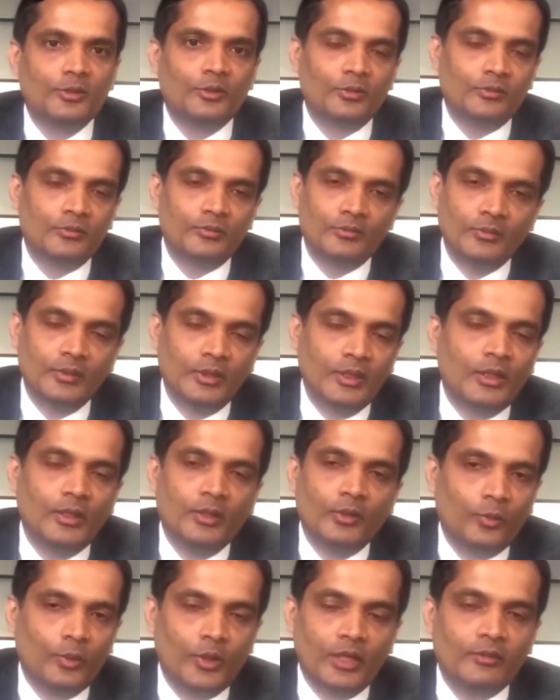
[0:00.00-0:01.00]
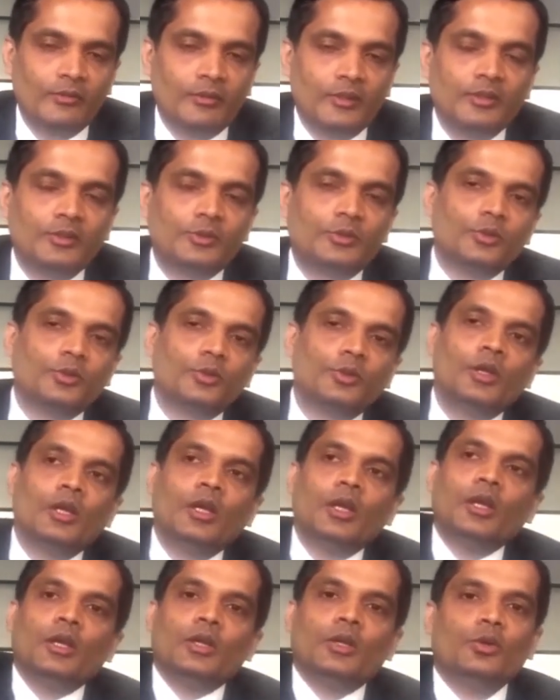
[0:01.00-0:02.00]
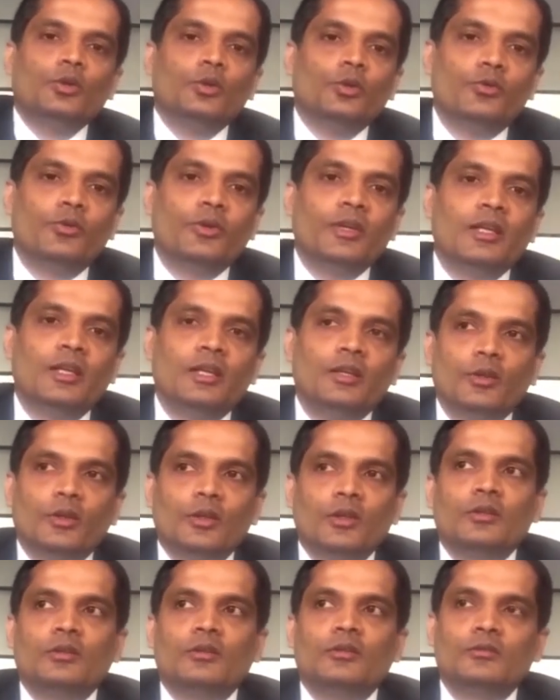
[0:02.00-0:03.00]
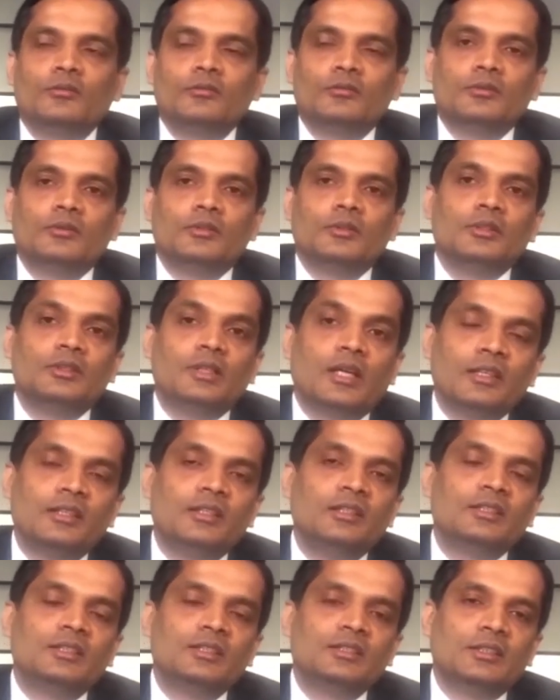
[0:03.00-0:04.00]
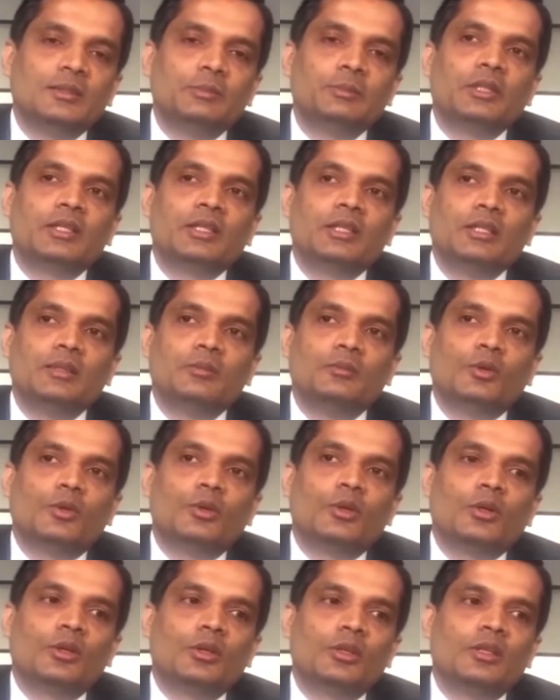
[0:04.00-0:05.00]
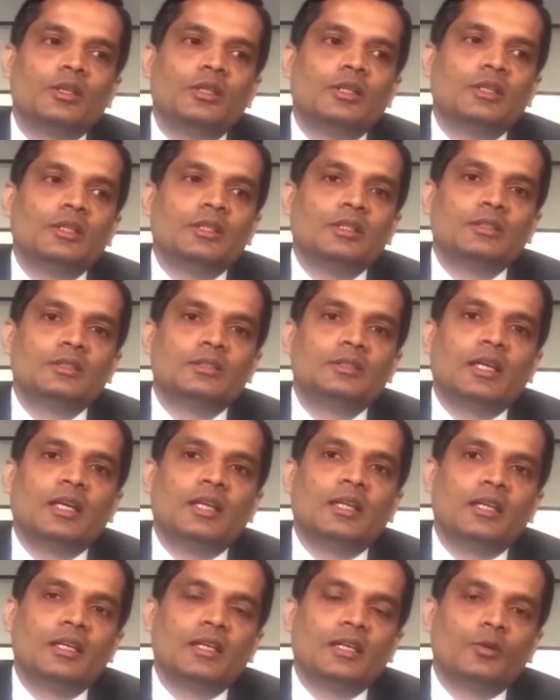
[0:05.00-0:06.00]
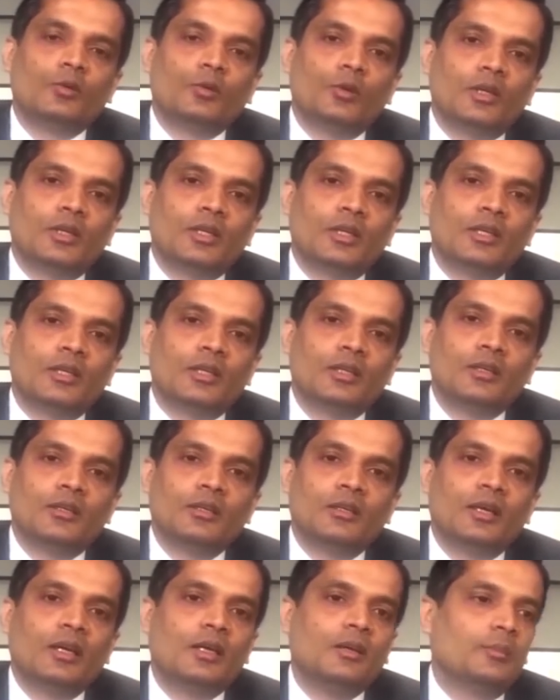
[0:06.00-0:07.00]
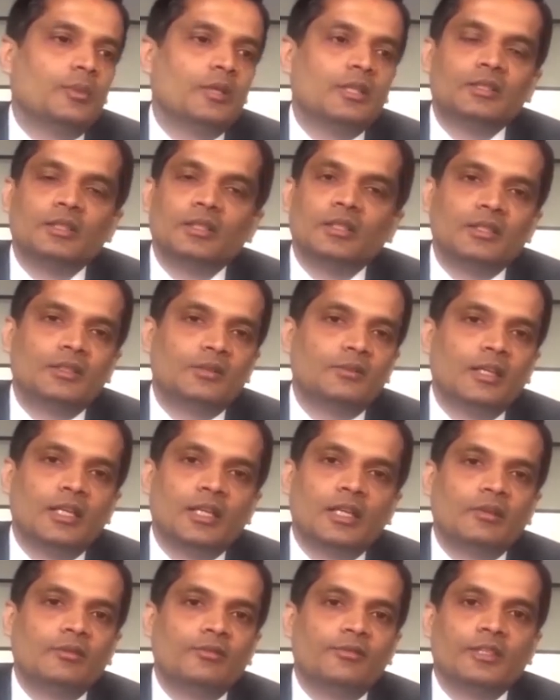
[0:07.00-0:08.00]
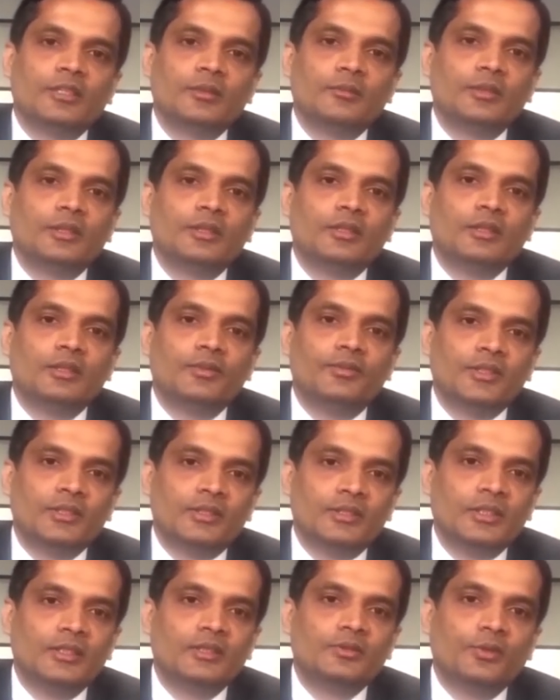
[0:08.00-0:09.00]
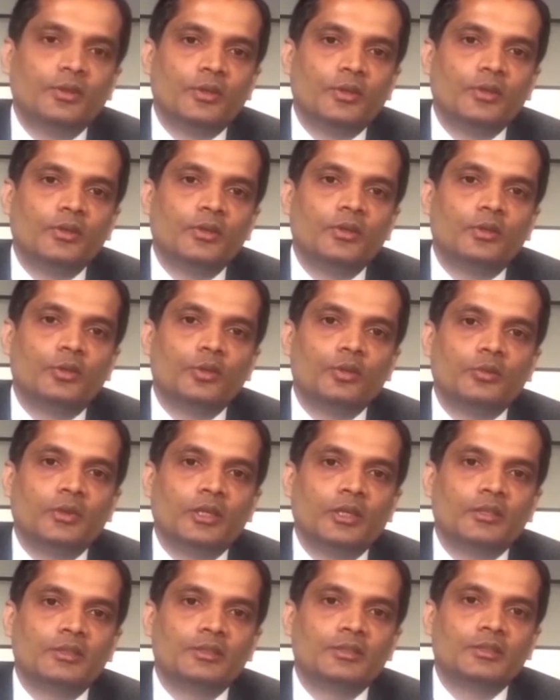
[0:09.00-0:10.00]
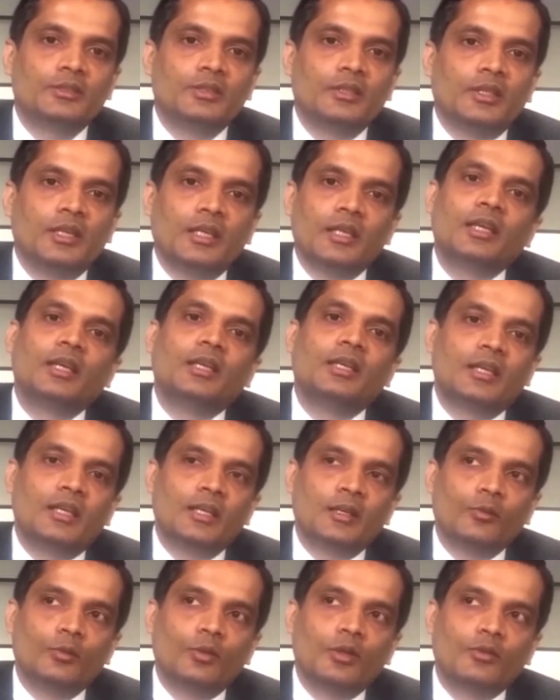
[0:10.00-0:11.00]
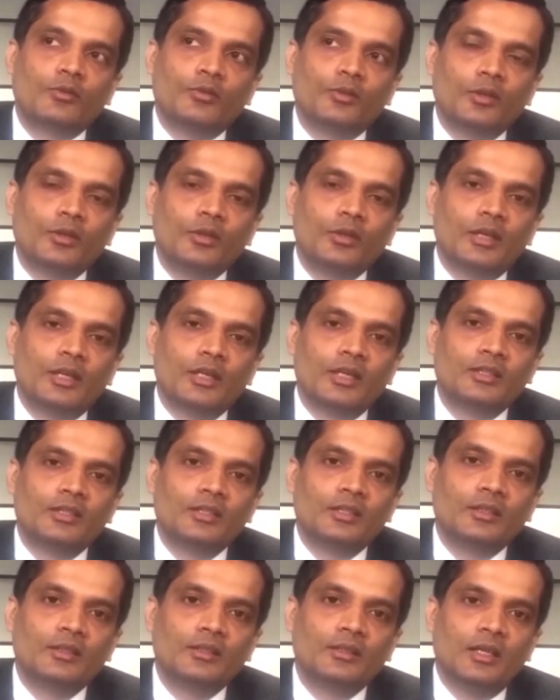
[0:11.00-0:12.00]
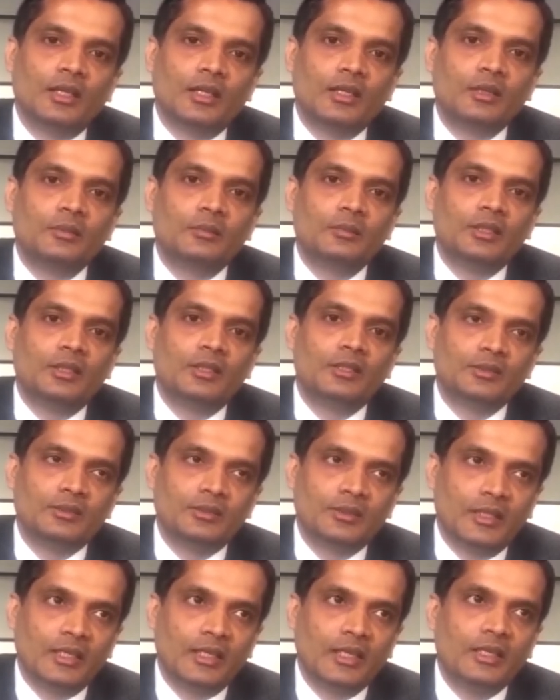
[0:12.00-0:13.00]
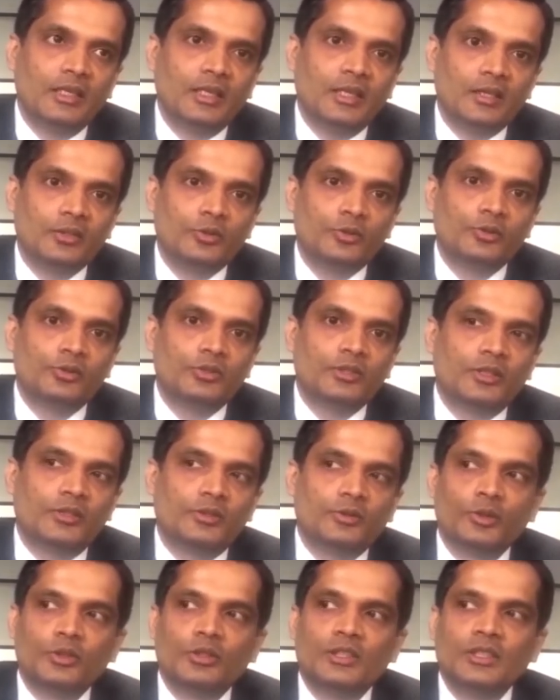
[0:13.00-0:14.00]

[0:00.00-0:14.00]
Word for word: person who is vertical the gravity works and the body forms bone whereas if you eliminate gravity by putting somebody on bed the bones become weaker at double the pace so it is not good to be on bed or